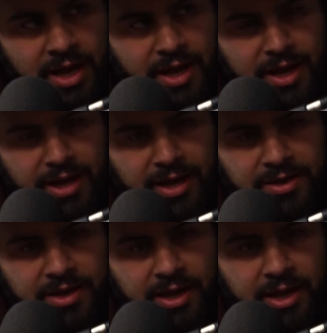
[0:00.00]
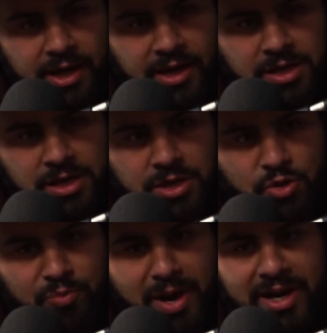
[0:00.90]
and
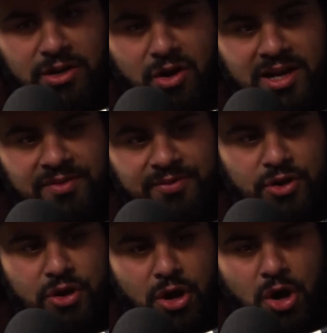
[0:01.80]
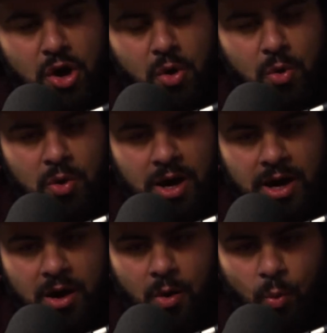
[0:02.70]
you might not even know
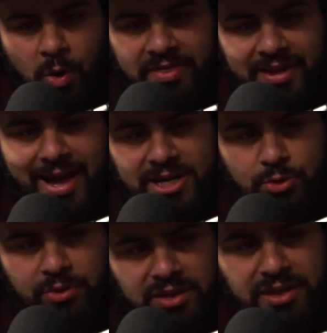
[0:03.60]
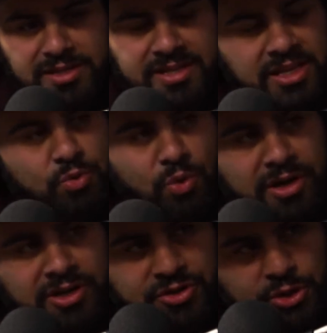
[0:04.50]
what the actual thing is that you
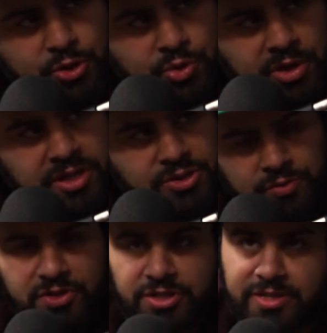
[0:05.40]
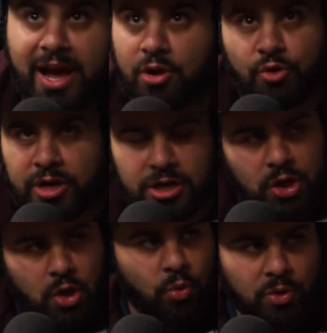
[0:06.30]
want to do, because you've just now created
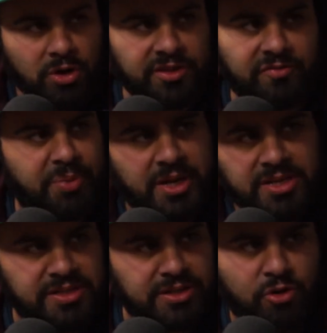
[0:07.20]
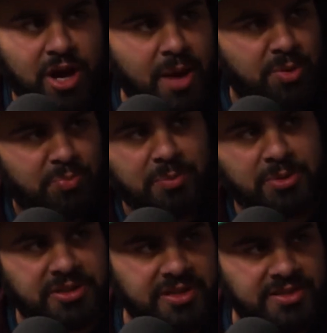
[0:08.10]
a whole world of buzz and crap, and
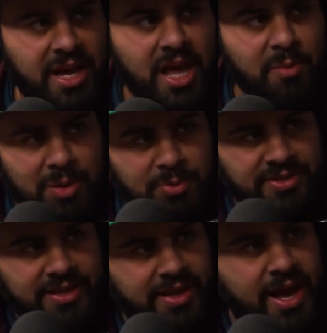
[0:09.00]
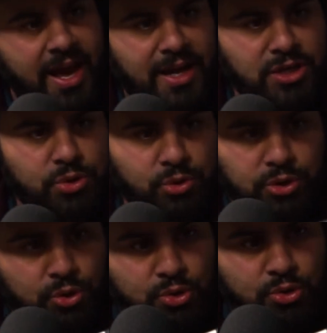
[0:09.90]
people did this, people said that, and you
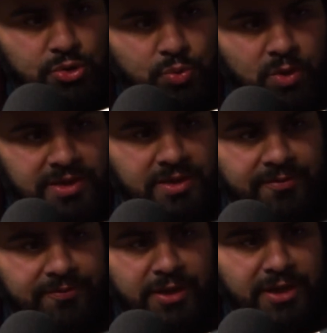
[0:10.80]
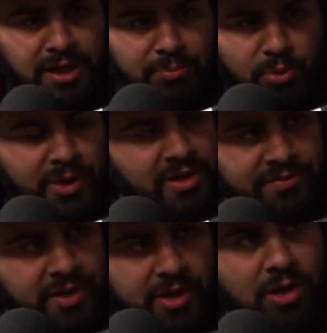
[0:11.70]
lose what the fucking point
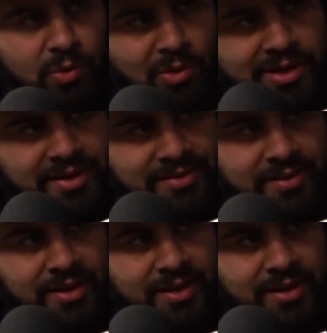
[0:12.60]
of it all was.